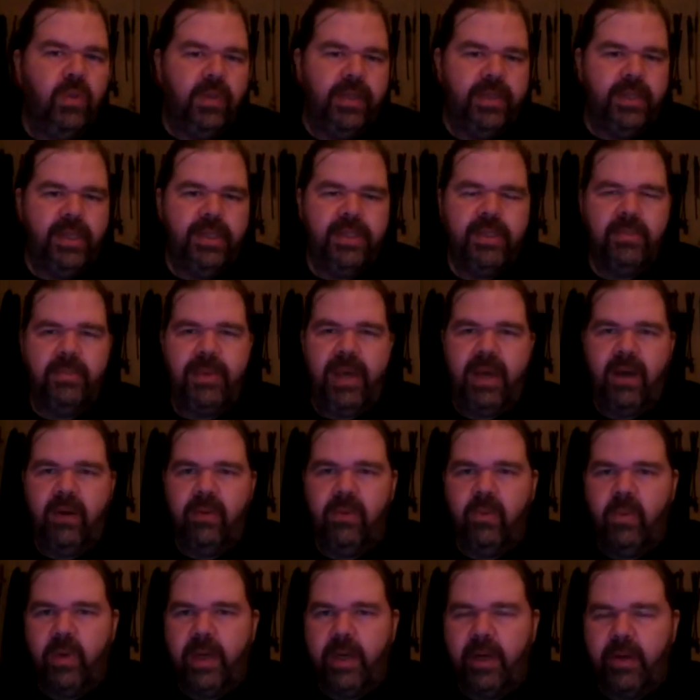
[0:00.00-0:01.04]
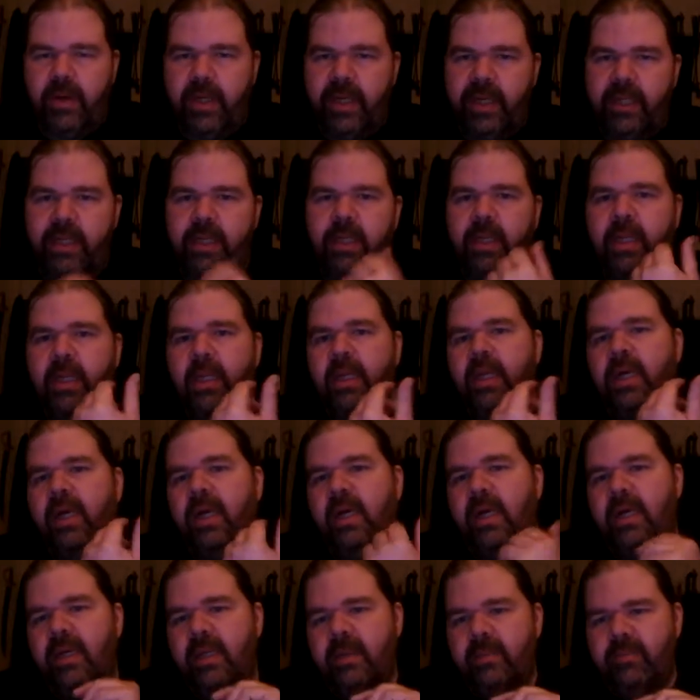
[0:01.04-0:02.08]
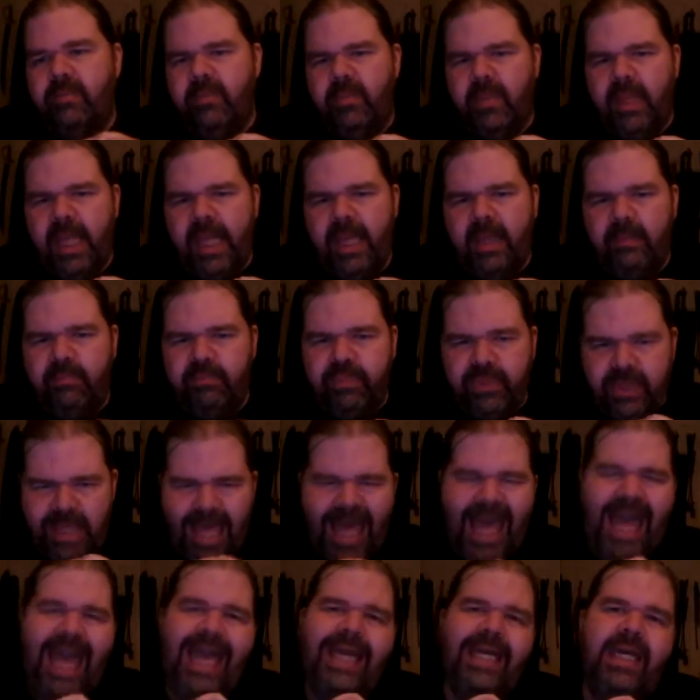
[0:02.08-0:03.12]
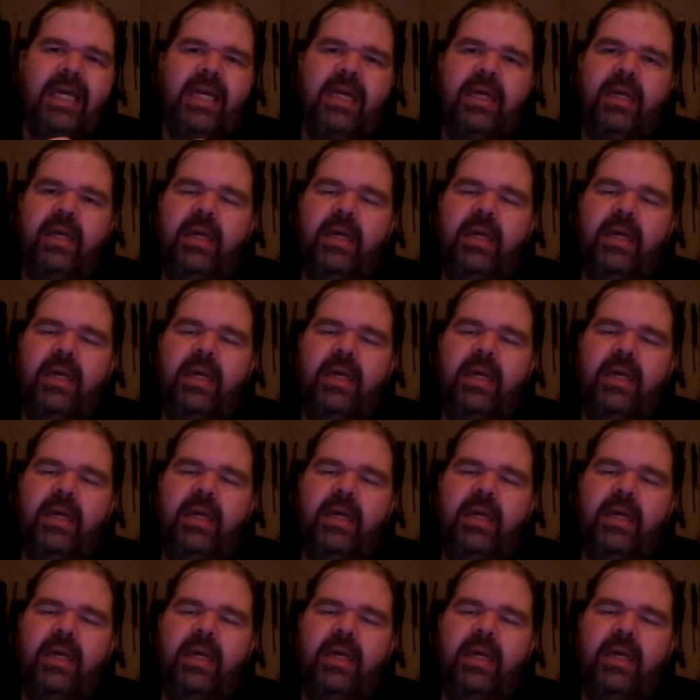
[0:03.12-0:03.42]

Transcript: was about wearing um, a black